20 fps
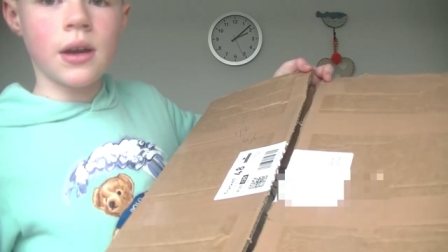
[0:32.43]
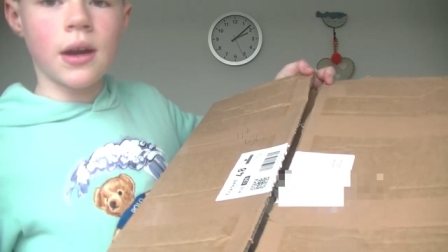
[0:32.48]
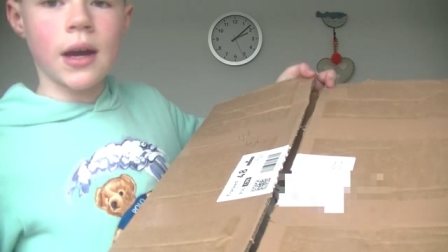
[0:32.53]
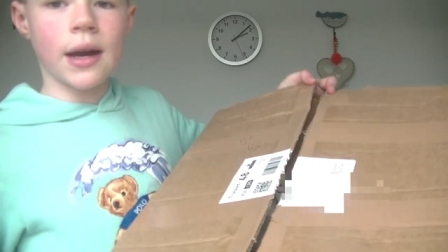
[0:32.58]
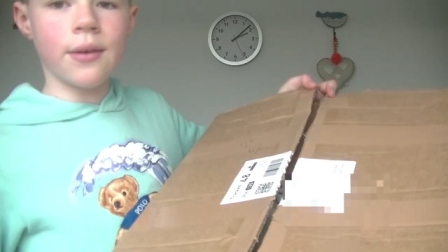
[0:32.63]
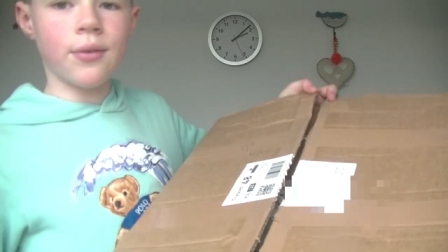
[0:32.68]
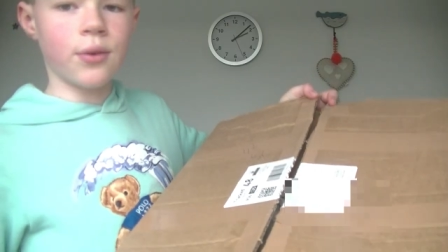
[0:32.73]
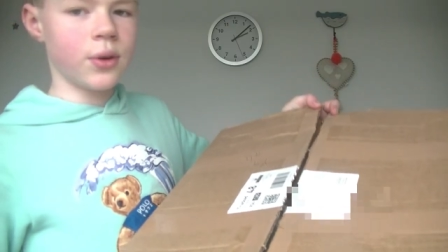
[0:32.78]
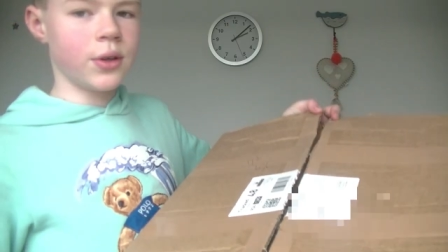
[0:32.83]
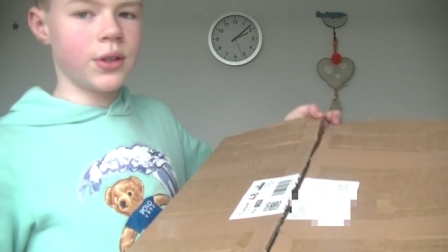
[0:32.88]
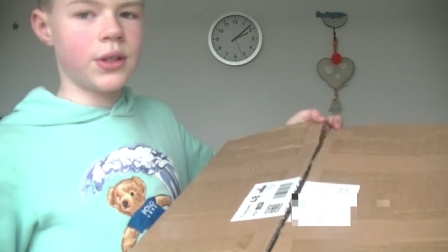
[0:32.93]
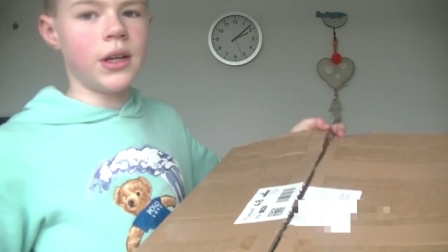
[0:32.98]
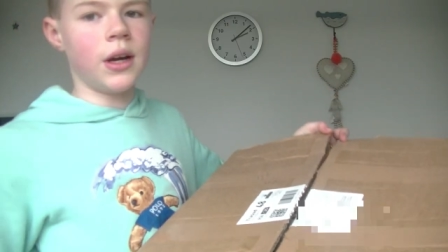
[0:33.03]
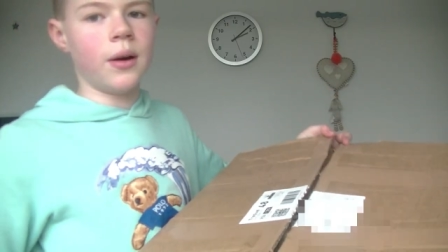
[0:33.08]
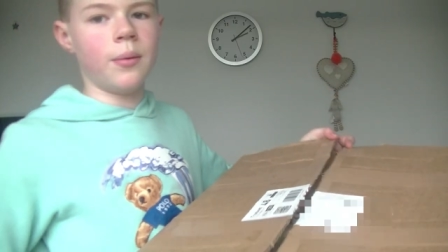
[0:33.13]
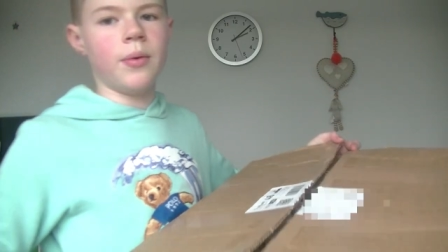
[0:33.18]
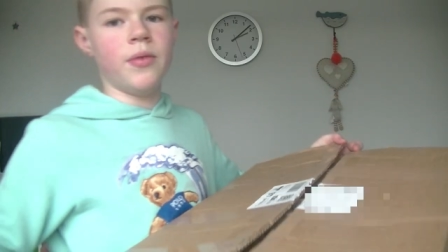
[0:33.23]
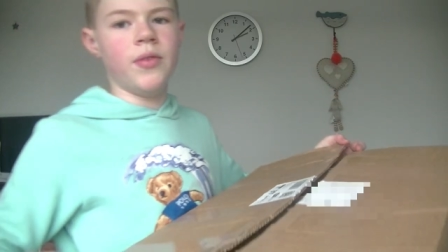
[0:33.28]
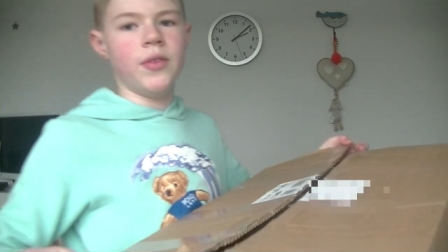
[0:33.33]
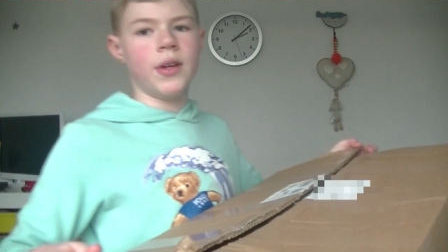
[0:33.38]
I've already
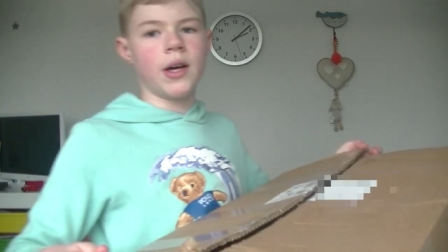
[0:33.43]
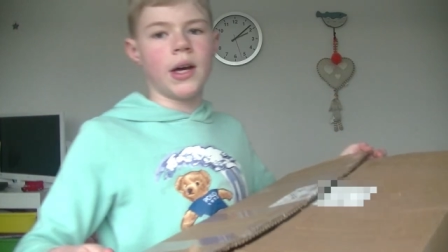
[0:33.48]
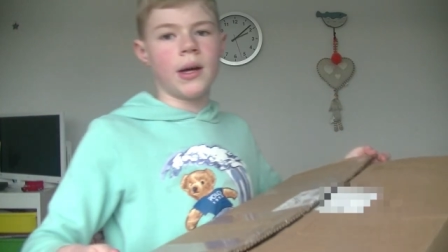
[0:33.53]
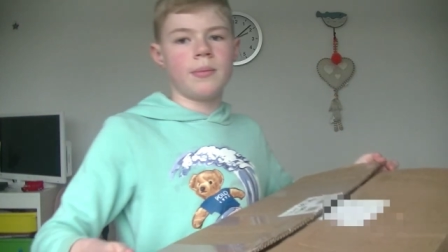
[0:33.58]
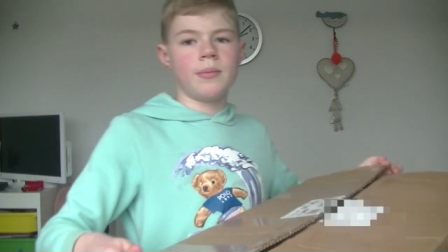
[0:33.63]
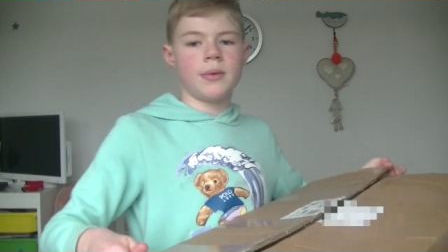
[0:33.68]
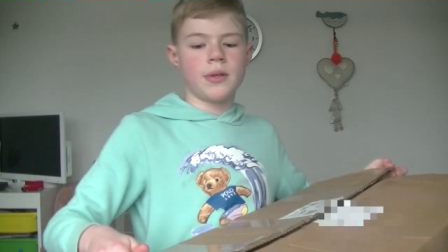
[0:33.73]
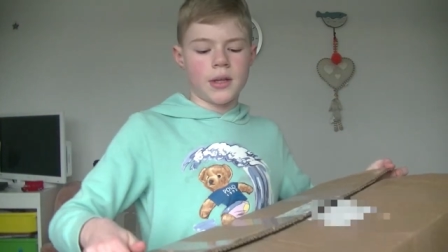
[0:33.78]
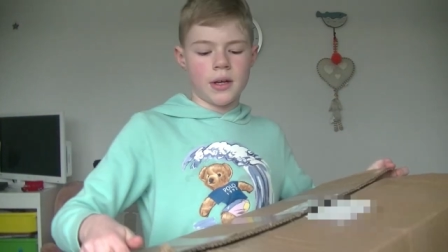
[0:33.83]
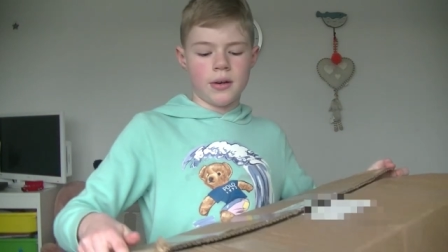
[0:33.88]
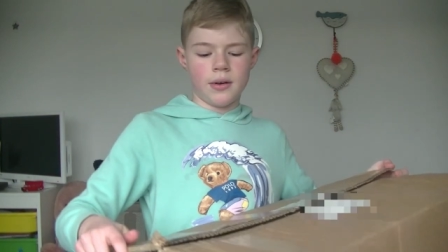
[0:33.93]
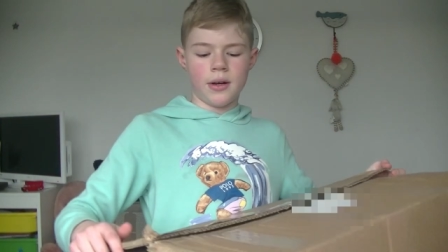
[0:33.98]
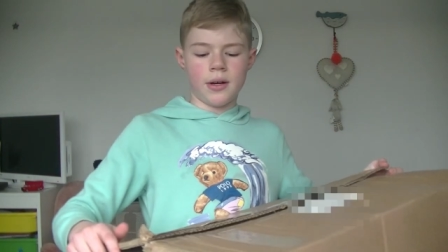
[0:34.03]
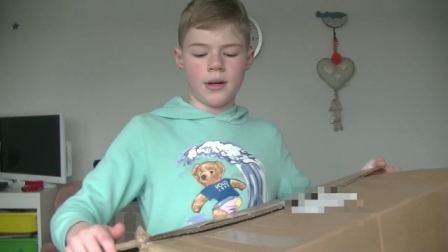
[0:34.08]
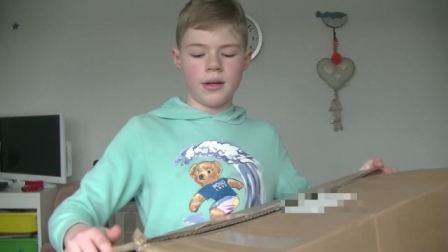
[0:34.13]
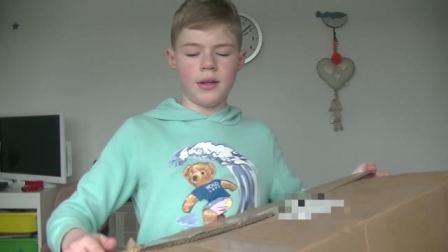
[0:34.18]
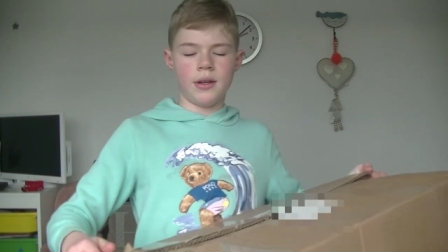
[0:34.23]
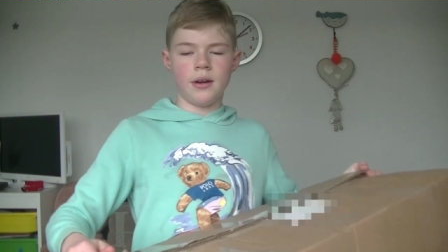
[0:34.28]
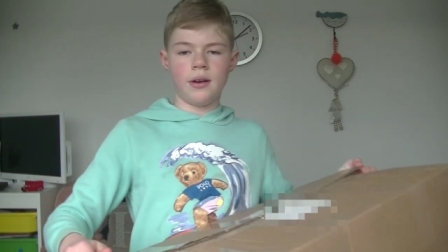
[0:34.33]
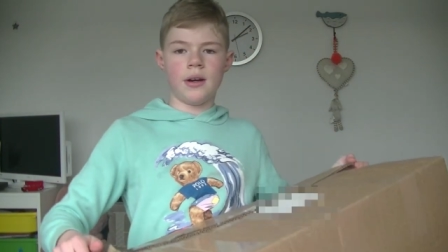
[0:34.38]
opened it up, so
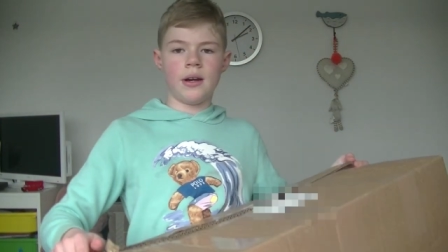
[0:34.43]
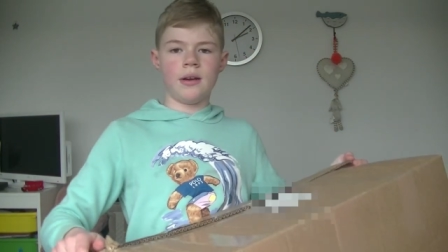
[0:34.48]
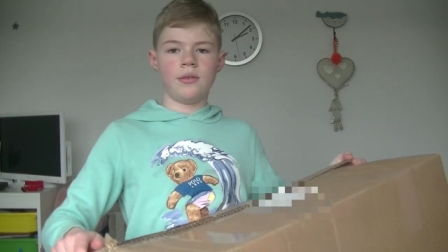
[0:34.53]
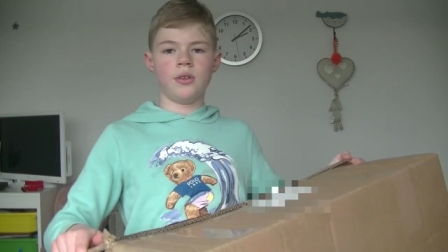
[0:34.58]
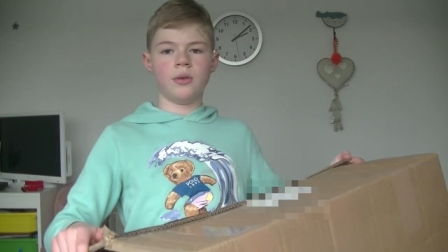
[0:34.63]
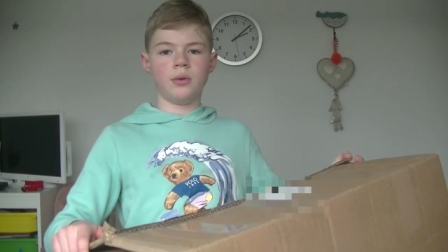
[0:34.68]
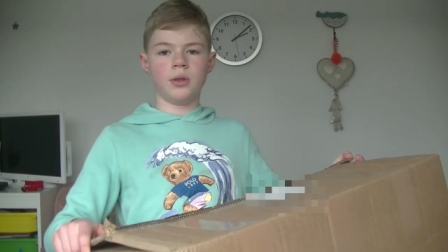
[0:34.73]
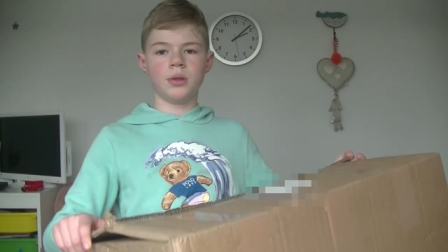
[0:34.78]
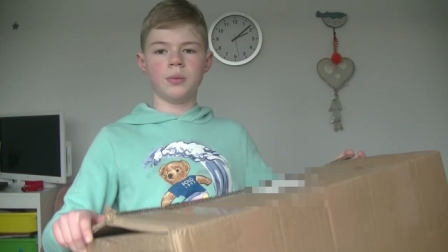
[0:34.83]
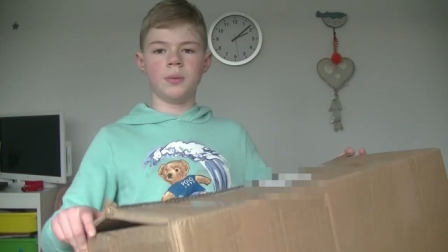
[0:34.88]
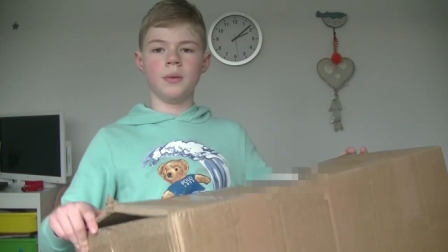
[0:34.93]
if you don't have to